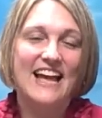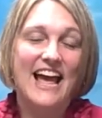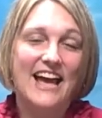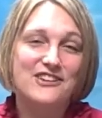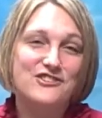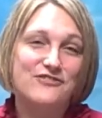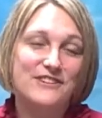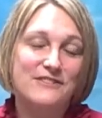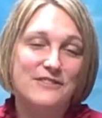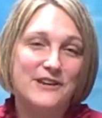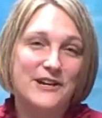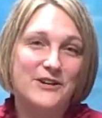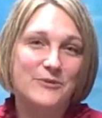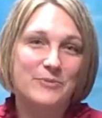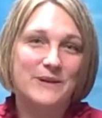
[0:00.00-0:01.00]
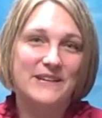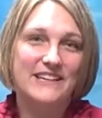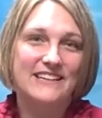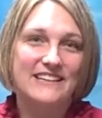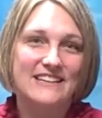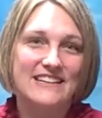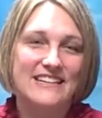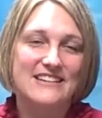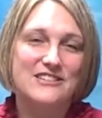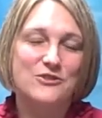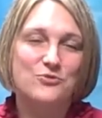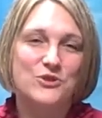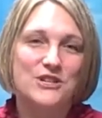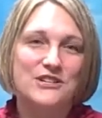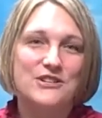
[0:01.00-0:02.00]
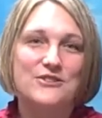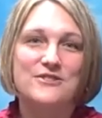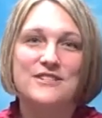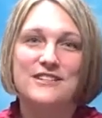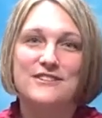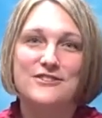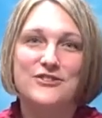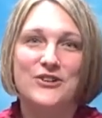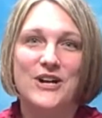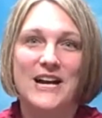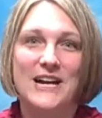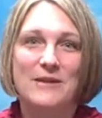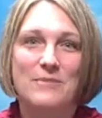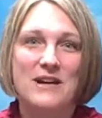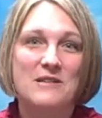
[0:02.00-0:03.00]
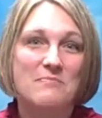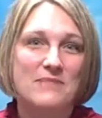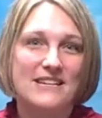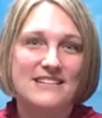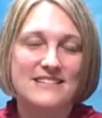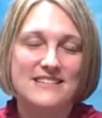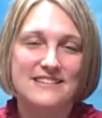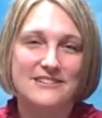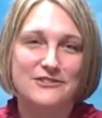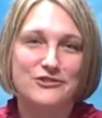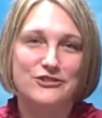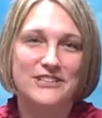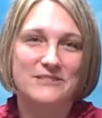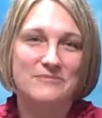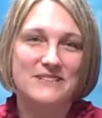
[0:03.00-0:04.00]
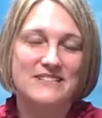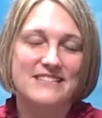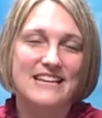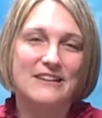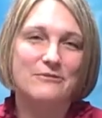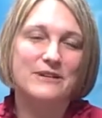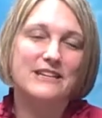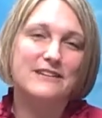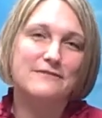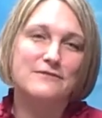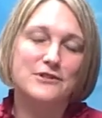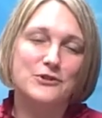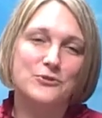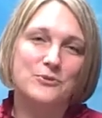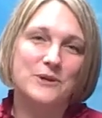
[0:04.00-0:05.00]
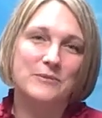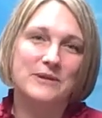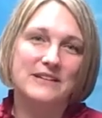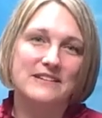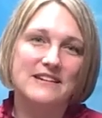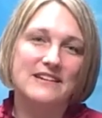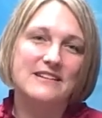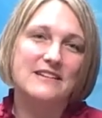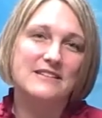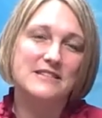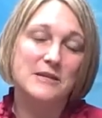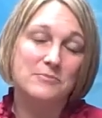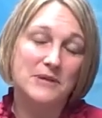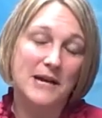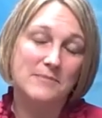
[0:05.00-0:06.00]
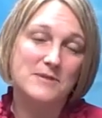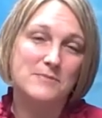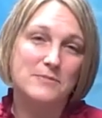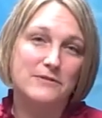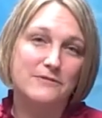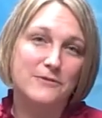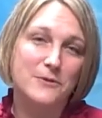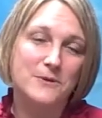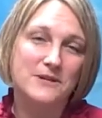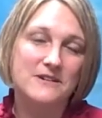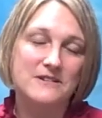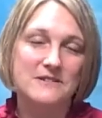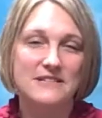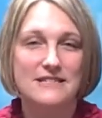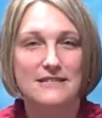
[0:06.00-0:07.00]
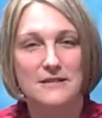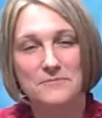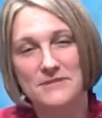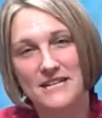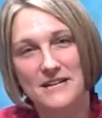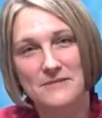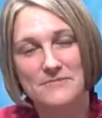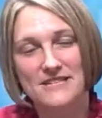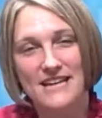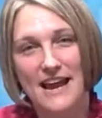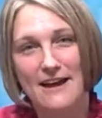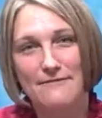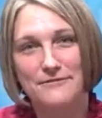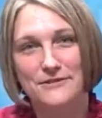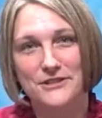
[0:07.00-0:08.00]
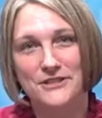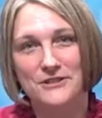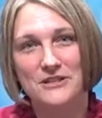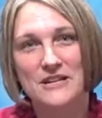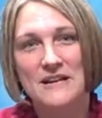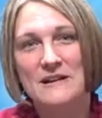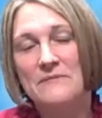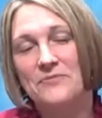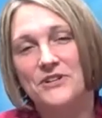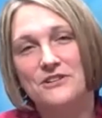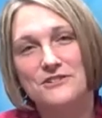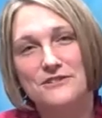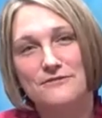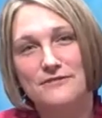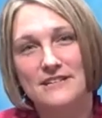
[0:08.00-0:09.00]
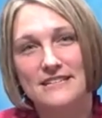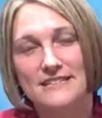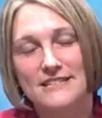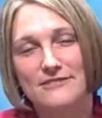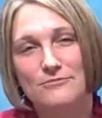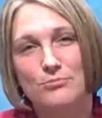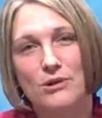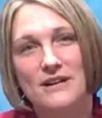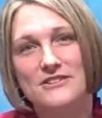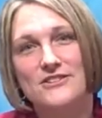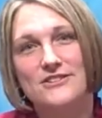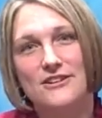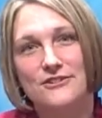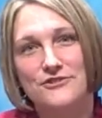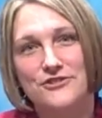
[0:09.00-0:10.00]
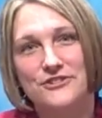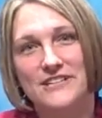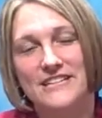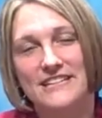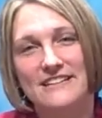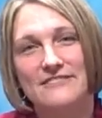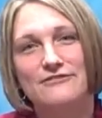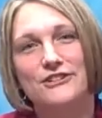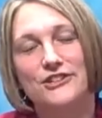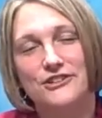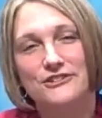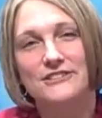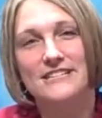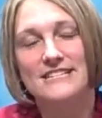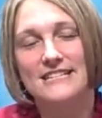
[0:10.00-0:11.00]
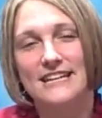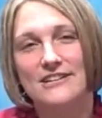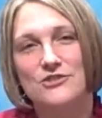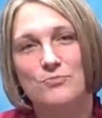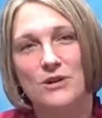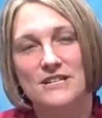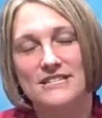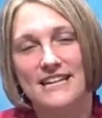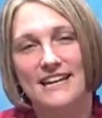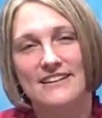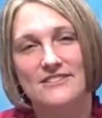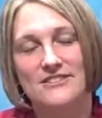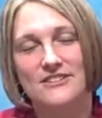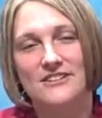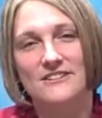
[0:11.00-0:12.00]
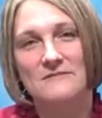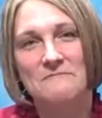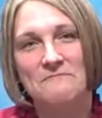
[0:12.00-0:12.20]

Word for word: Adjuvant therapy is a word used to describe medicinal treatments that we give to women, sometimes before and sometimes after their definitive breast surgery for early stage breast cancer